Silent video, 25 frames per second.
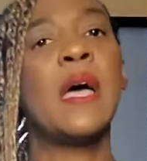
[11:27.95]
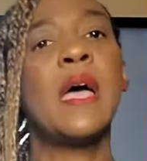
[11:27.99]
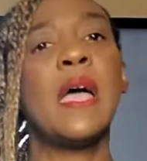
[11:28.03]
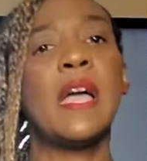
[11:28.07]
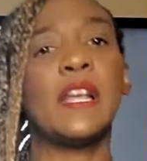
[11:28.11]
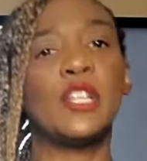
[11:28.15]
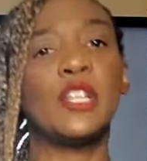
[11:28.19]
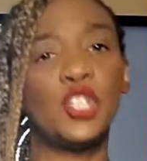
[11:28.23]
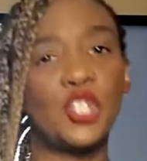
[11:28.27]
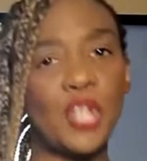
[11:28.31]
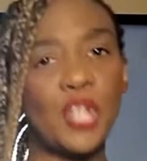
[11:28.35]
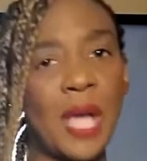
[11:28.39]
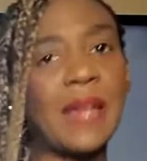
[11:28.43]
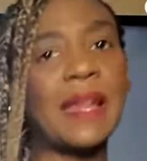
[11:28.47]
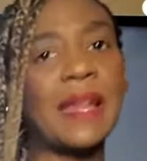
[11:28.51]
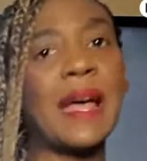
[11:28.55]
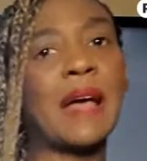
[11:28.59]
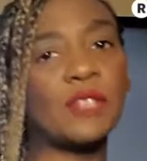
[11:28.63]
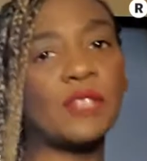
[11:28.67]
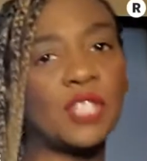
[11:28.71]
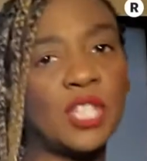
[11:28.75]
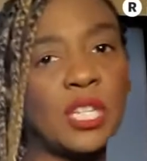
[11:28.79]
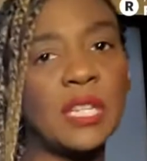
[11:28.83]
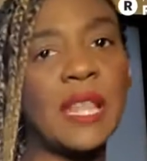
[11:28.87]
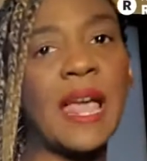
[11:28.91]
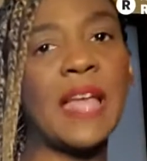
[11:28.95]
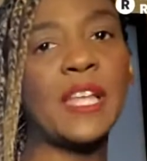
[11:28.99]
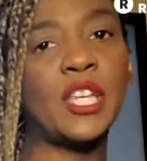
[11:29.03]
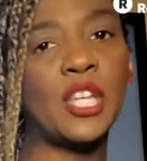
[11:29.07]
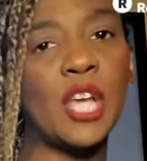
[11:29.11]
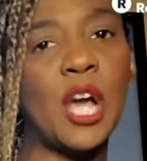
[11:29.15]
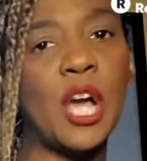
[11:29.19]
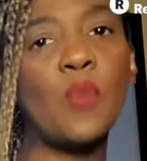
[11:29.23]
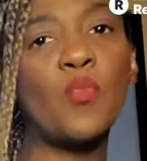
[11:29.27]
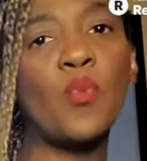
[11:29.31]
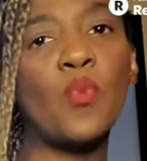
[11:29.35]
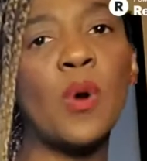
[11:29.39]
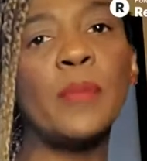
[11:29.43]
And shout out to that
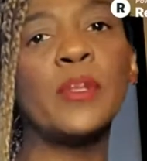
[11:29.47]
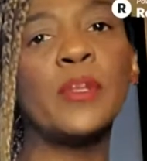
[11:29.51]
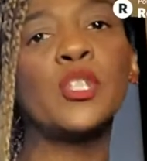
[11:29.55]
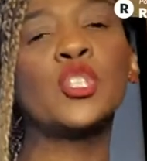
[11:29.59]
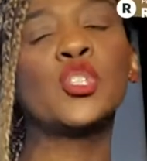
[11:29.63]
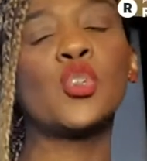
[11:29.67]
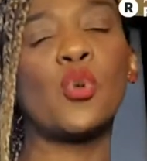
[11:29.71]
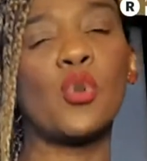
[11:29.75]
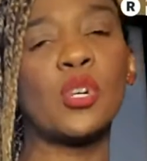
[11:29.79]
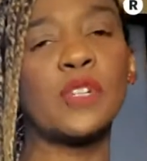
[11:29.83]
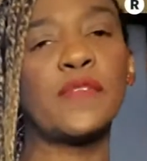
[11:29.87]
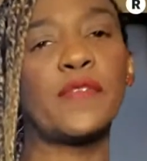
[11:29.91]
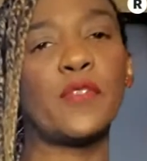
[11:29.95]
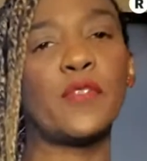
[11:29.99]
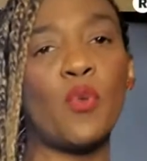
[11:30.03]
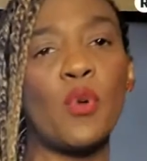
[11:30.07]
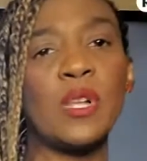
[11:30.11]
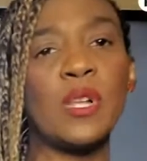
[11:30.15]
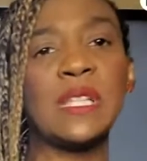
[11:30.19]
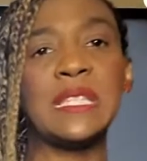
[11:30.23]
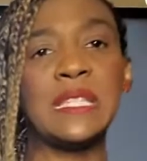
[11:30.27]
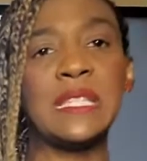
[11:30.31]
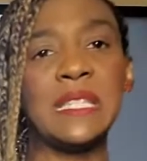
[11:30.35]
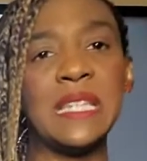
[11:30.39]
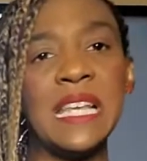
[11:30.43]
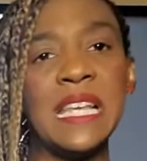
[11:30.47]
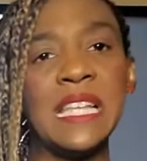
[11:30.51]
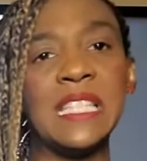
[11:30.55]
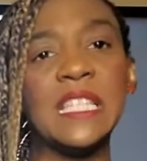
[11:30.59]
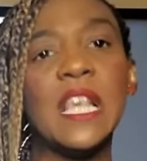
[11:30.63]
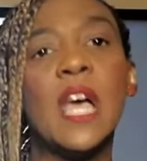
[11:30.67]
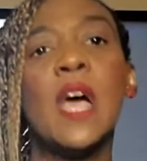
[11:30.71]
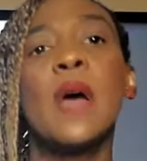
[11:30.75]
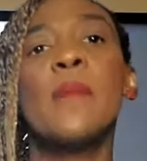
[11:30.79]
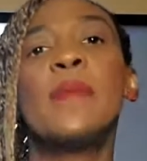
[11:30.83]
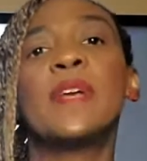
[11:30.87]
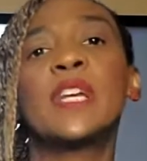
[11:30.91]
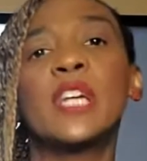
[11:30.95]
young woman, George Floyd's niece,
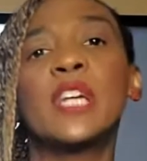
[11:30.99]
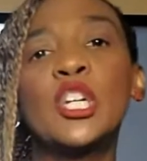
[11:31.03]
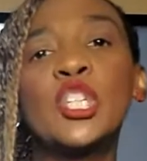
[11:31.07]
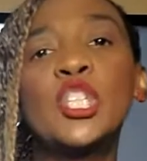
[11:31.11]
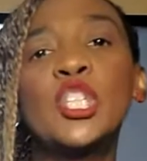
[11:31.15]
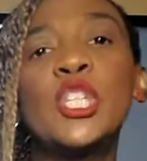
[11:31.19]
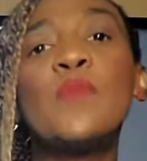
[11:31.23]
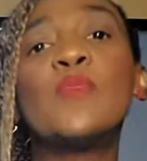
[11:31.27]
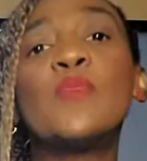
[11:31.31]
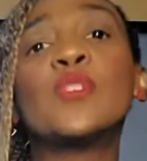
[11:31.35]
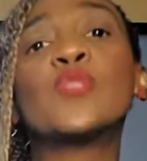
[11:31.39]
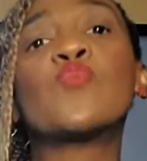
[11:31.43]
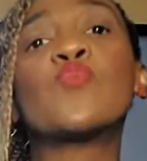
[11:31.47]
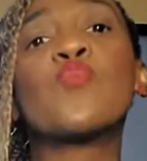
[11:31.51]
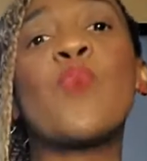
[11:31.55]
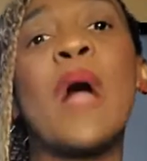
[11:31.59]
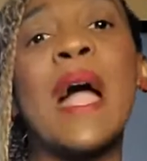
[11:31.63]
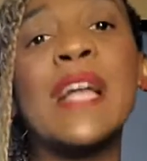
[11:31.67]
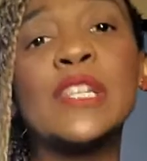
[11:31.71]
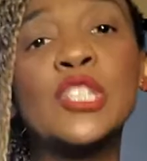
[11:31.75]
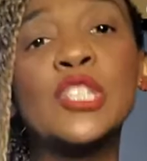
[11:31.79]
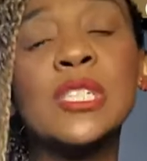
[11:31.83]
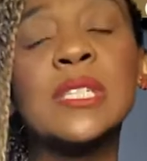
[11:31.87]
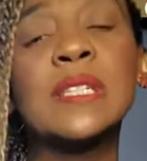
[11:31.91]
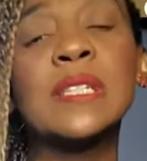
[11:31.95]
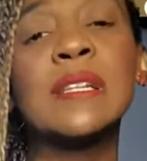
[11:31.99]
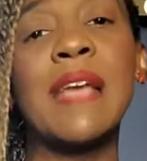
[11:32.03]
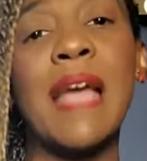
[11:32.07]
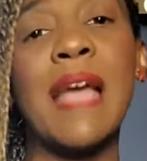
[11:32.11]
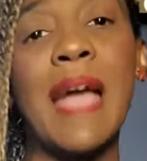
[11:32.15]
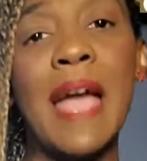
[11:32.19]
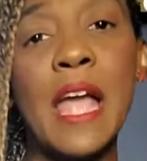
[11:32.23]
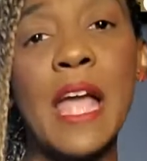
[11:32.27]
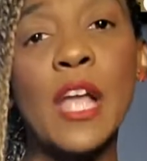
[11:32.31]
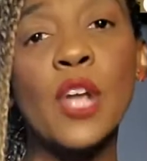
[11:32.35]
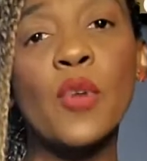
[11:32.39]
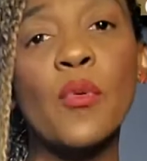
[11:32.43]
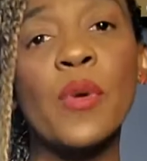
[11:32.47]
because she was righteously
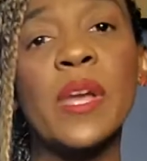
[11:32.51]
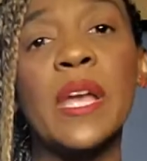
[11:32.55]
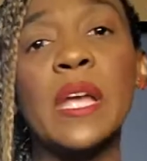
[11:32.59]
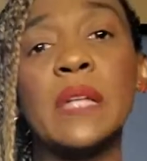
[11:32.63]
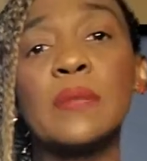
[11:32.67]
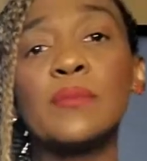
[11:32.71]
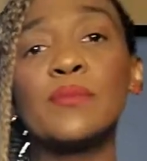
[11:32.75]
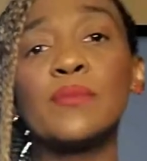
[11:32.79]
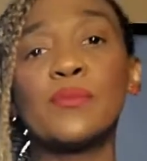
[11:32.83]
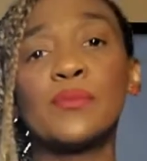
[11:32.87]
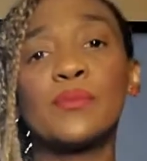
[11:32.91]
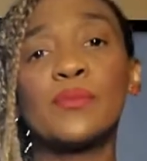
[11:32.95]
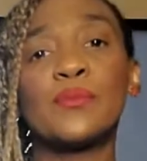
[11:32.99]
angry. And